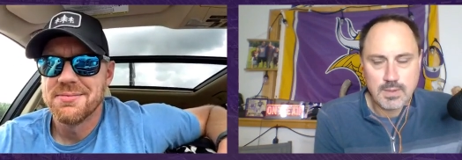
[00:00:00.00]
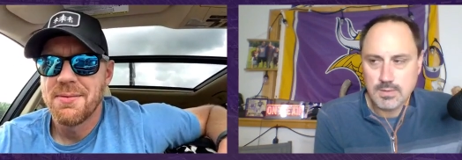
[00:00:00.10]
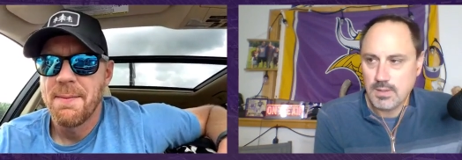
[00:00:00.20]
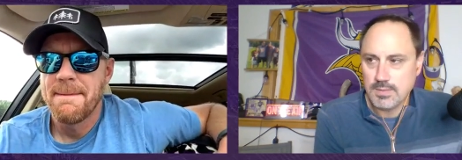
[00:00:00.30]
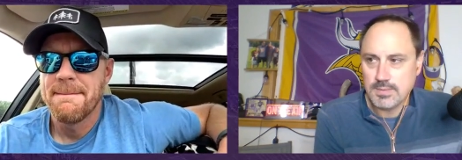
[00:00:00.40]

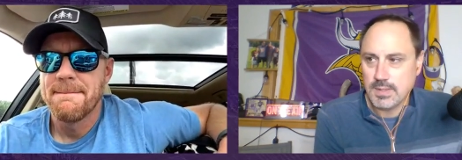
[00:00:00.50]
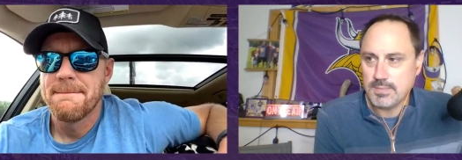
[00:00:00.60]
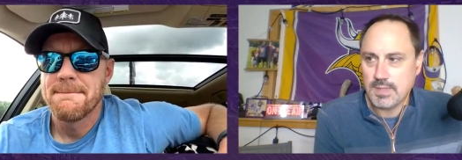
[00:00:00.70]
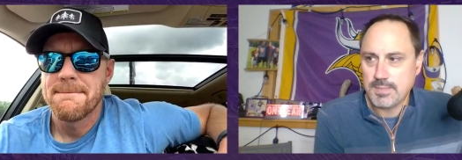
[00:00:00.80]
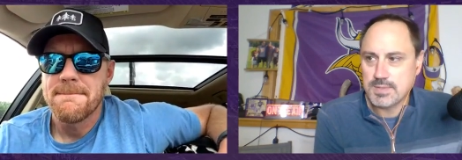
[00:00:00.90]
Speaker 1: Oh, yep,
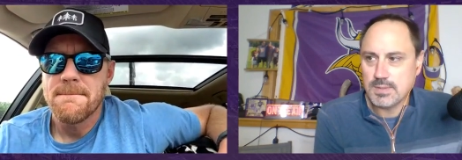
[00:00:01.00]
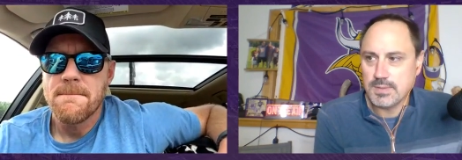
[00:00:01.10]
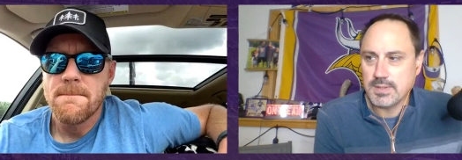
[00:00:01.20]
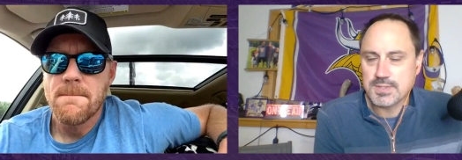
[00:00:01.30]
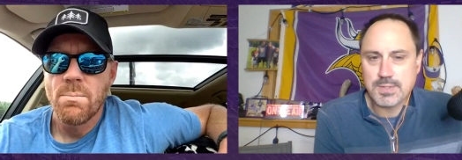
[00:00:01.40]

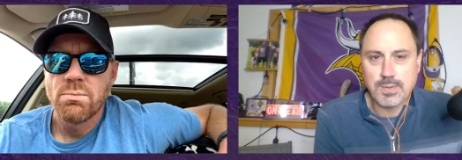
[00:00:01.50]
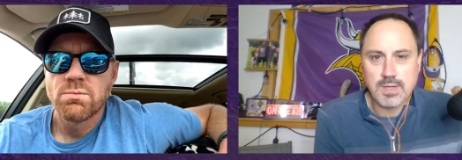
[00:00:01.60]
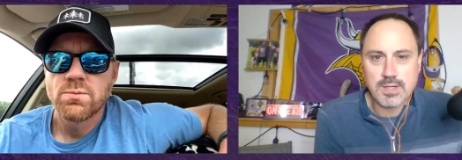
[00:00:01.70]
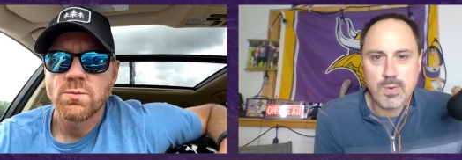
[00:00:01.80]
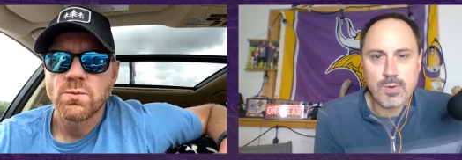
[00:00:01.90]
absolutely. Let's go
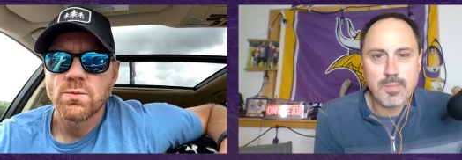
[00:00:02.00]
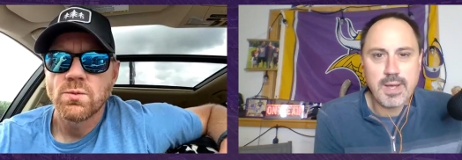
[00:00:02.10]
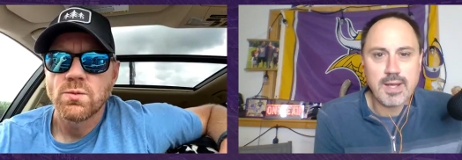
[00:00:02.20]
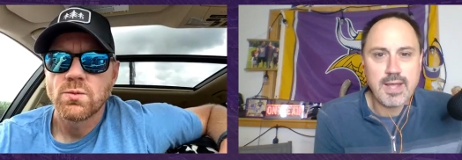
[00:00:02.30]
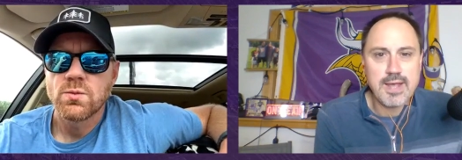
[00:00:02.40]
uh,
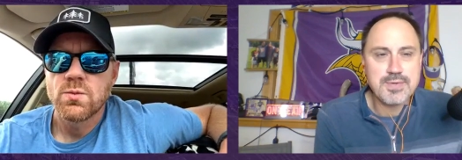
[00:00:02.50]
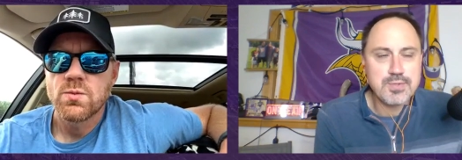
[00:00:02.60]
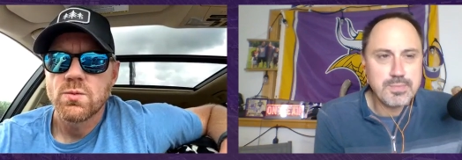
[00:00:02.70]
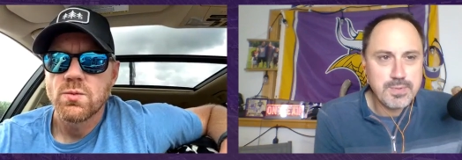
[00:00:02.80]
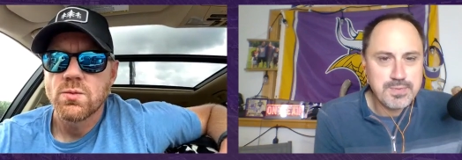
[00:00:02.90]
cornerback
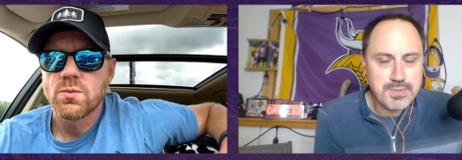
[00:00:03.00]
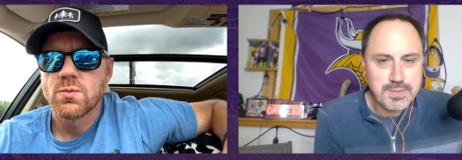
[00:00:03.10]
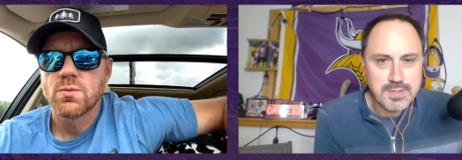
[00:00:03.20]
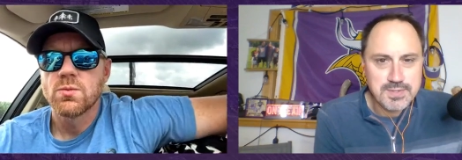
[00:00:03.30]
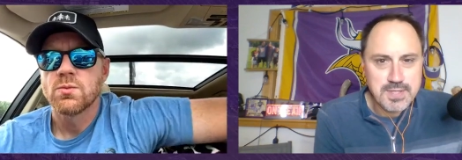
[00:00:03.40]
Andrew Booth
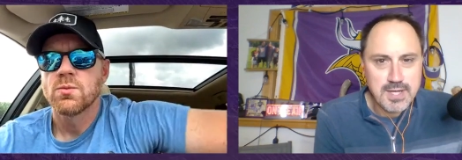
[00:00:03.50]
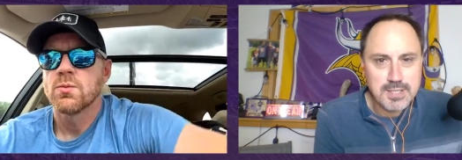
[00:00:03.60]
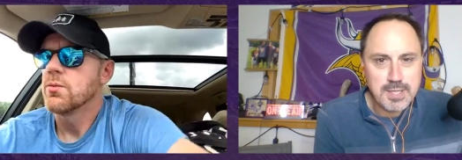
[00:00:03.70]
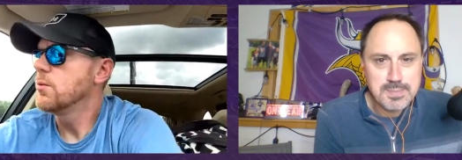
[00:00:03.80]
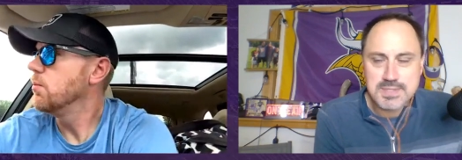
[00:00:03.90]
Jr. Stock
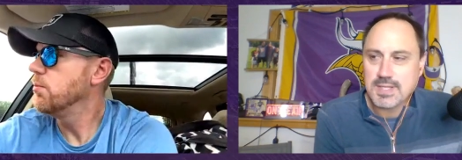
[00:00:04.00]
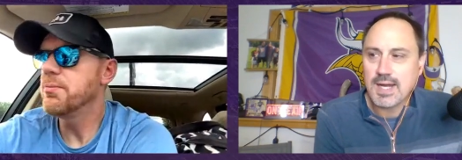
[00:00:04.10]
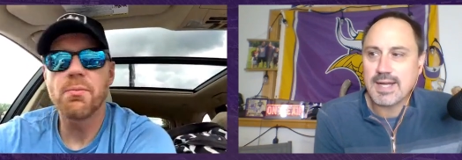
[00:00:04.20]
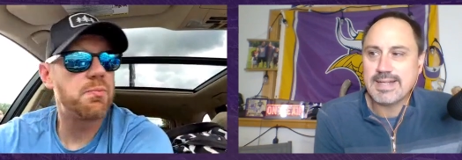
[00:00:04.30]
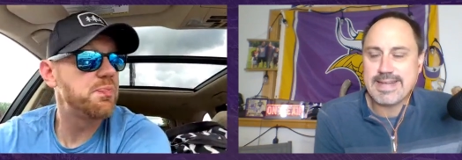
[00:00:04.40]
up,
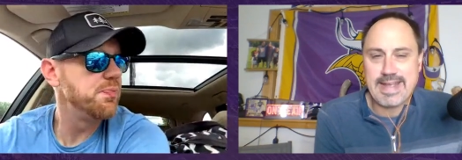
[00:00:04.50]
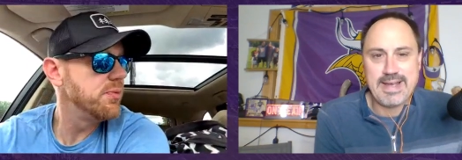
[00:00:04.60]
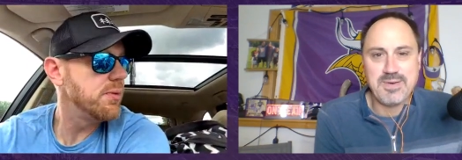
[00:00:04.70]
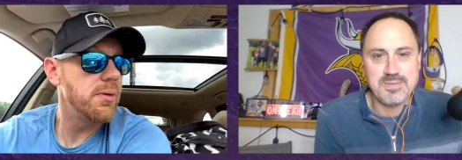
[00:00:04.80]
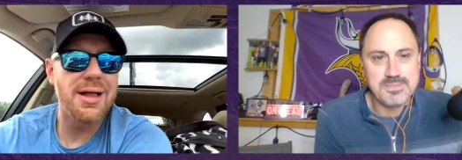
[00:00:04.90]
stock
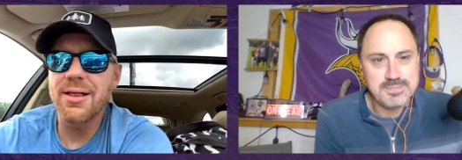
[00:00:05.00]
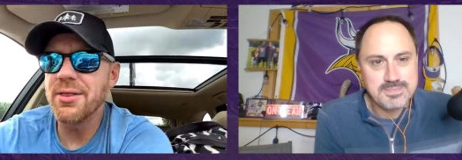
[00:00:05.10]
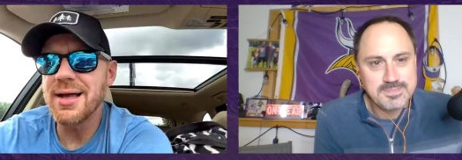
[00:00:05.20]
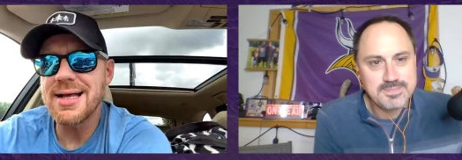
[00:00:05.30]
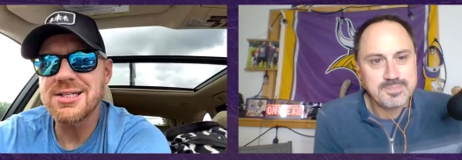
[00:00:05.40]
down.
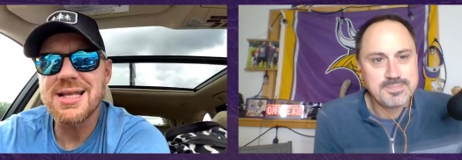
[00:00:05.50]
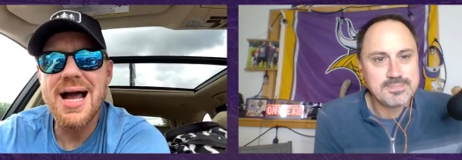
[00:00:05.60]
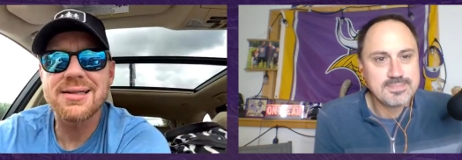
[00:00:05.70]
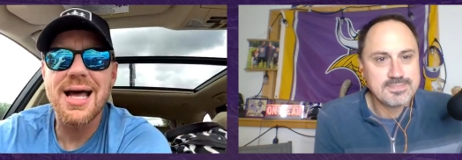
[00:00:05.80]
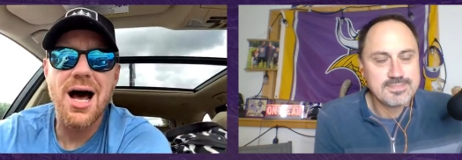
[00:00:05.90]
Speaker 2: Uh,
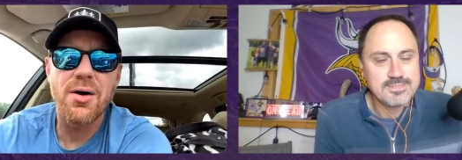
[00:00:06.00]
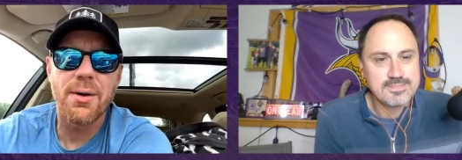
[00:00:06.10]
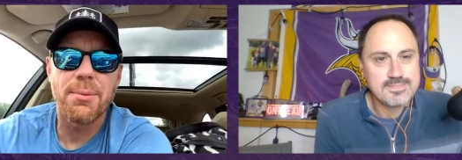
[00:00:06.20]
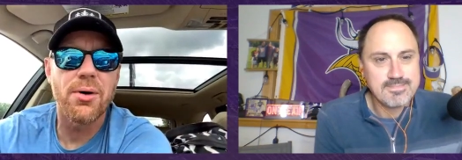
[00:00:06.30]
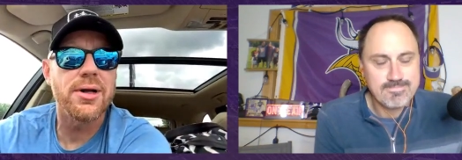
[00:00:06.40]
stock down
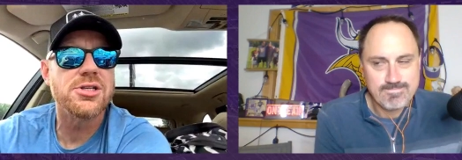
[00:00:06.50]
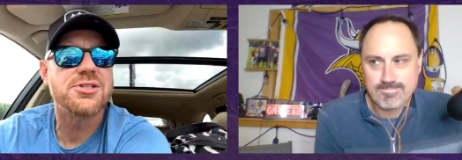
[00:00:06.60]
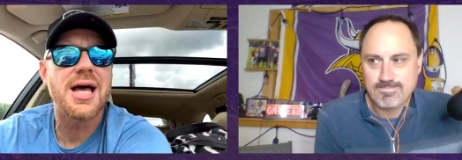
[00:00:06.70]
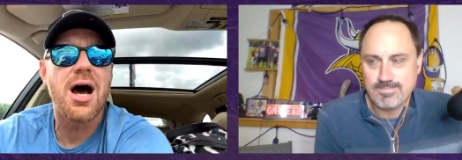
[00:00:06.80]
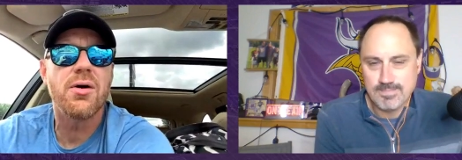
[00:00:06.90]
about as
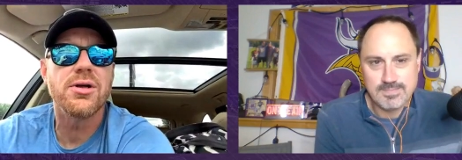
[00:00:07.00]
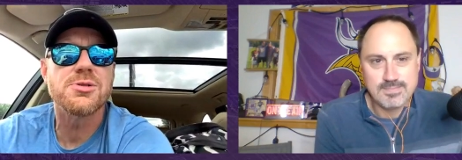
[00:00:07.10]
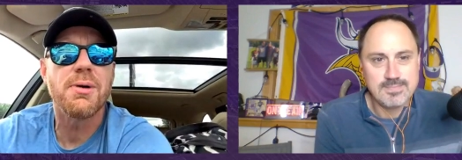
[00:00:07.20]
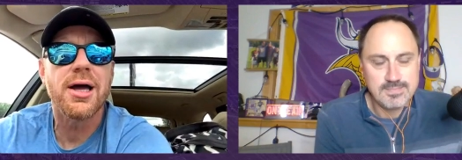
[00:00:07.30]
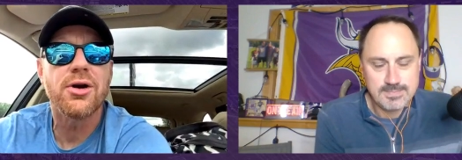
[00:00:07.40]
down
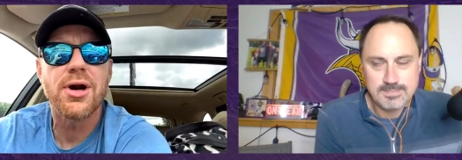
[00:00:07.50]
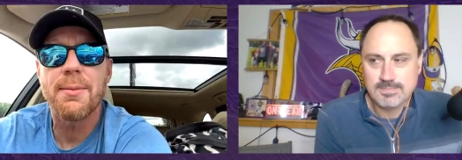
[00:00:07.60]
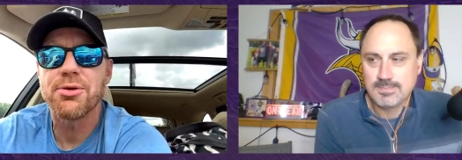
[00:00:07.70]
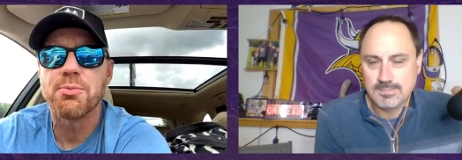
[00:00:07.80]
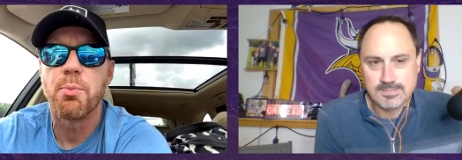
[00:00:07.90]
as my
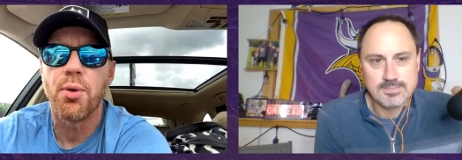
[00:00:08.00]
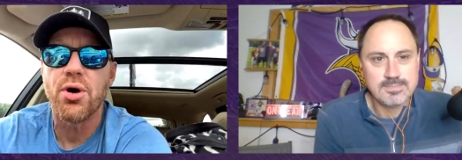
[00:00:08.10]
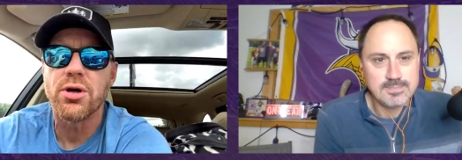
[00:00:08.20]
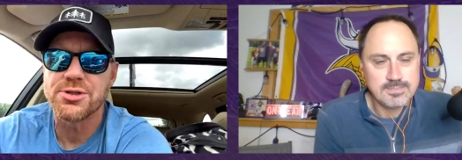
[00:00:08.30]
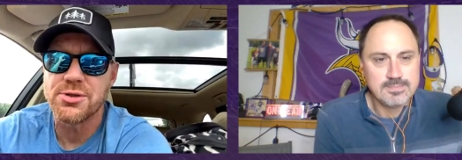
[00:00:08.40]
grandpa's
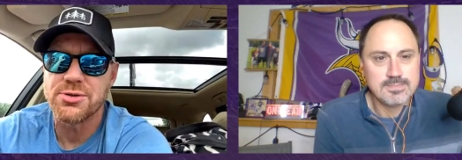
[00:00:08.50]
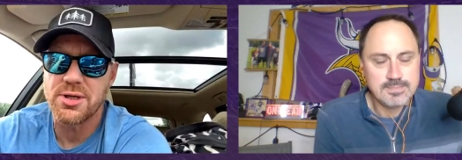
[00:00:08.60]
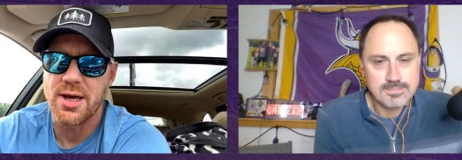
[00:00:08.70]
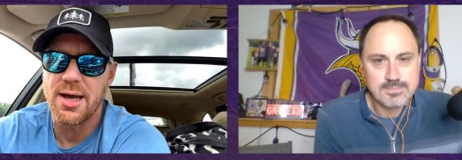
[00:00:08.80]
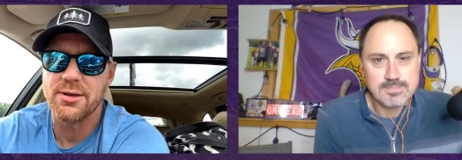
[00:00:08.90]
balls used
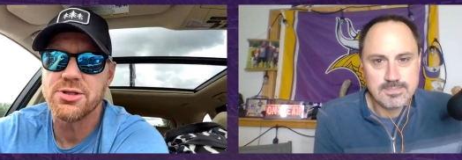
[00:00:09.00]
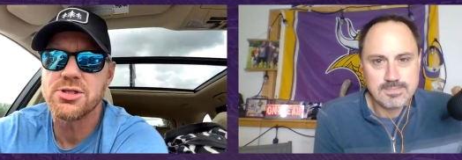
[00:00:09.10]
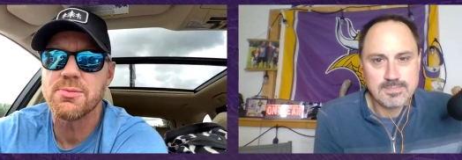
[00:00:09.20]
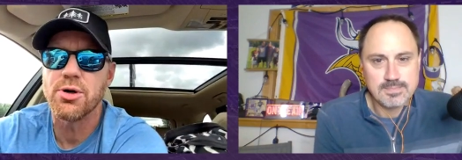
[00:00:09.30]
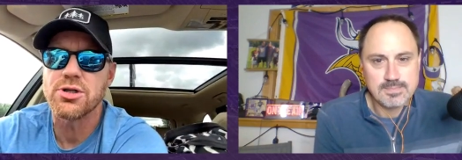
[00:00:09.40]
to hang. This
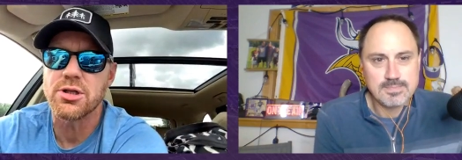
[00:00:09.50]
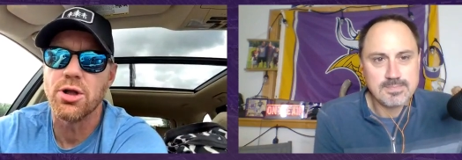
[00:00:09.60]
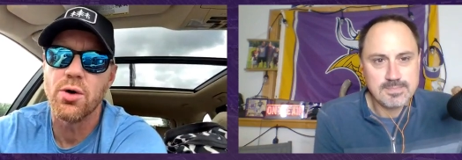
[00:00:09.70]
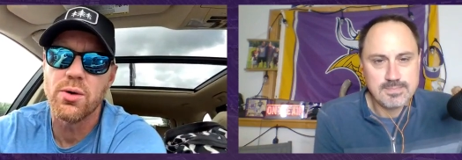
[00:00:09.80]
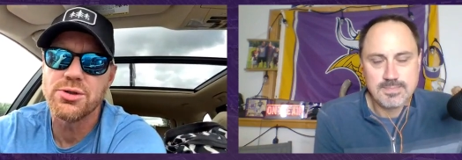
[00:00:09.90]
is about as
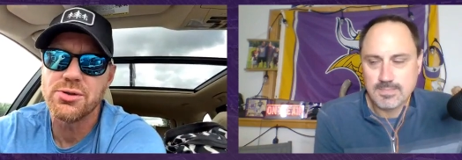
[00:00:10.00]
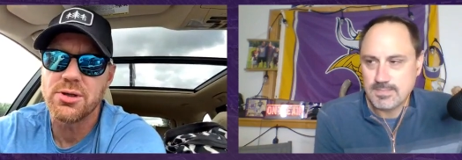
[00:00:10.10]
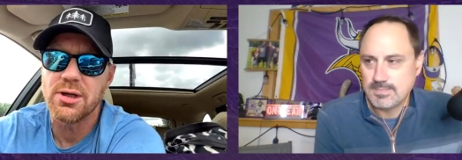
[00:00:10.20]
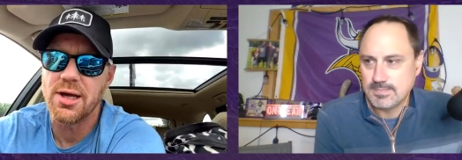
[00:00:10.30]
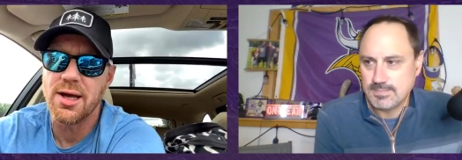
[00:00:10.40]
low as you
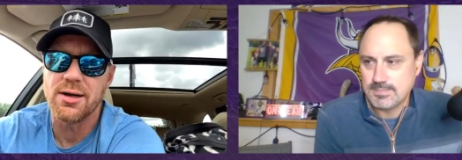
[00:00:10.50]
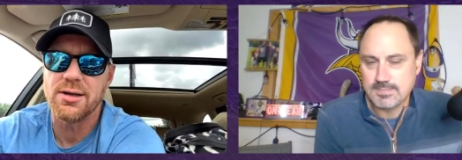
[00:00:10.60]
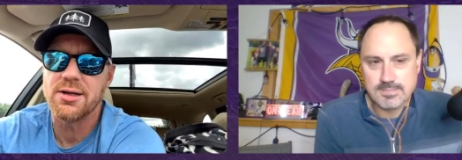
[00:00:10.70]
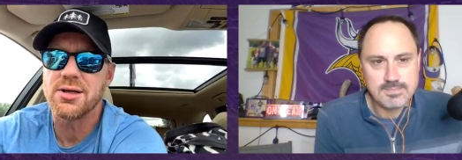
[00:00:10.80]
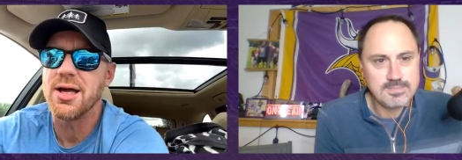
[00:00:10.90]
can get.
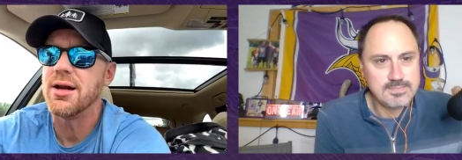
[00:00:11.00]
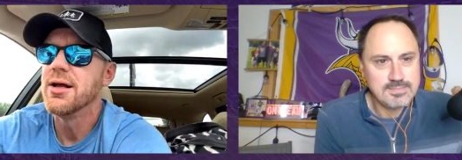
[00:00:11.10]
To get